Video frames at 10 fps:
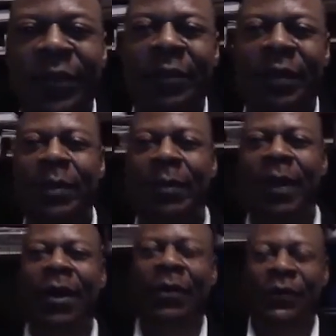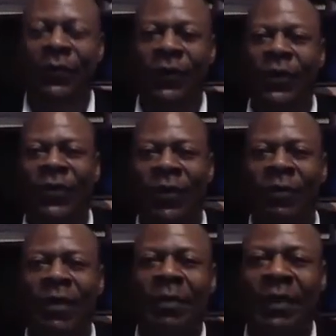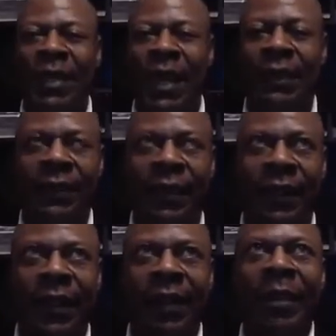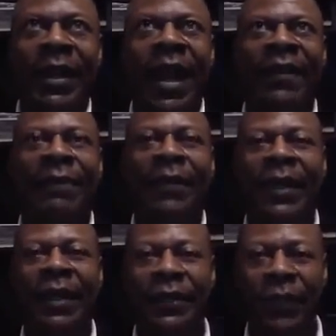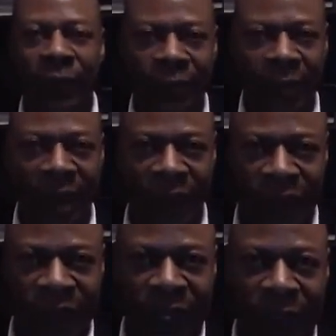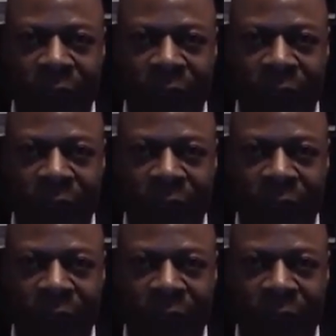a little bit about, you know, for the people that may not have been in Toastmasters yet,